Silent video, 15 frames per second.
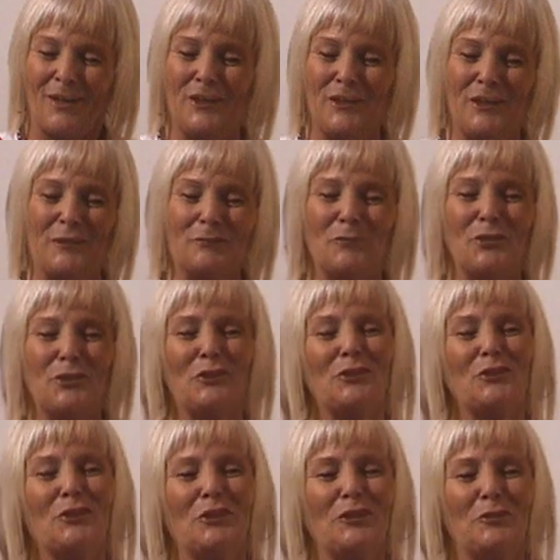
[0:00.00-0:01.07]
I am
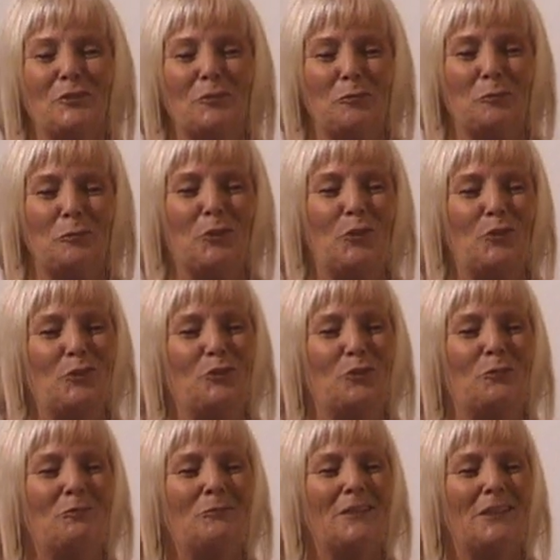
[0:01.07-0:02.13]
just saying to
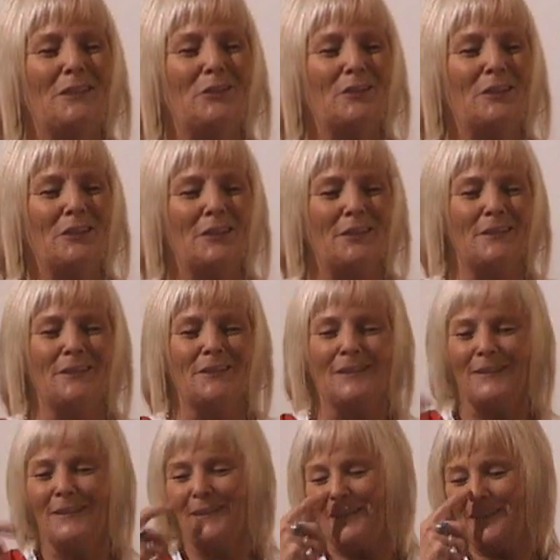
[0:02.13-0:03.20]
Blossom that I
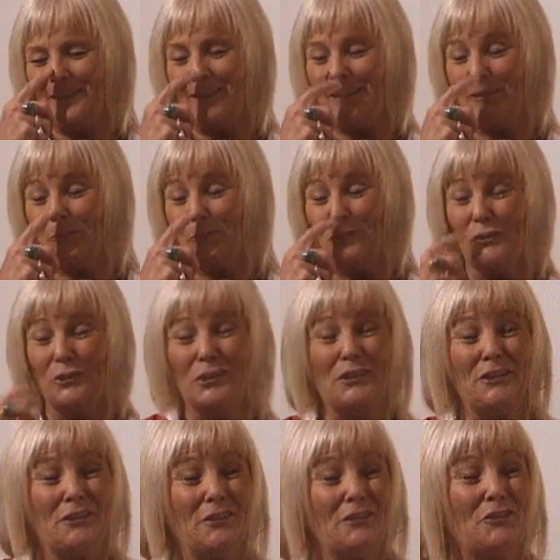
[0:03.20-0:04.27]
am
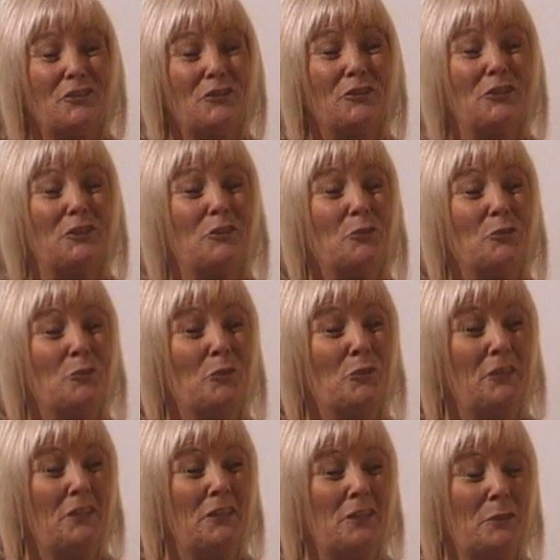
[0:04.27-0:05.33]
ready straight
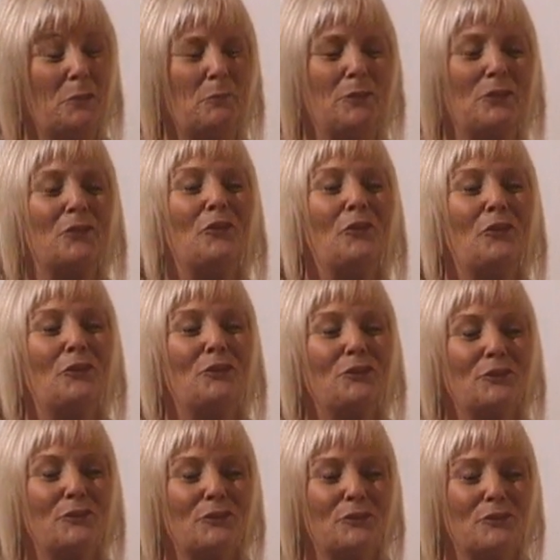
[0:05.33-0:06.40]
away
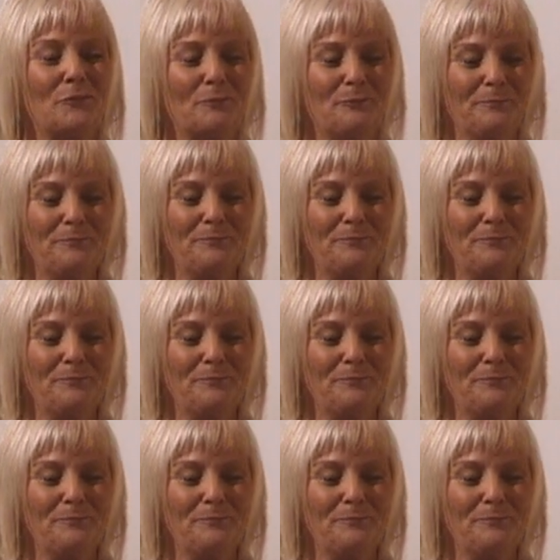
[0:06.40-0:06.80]
because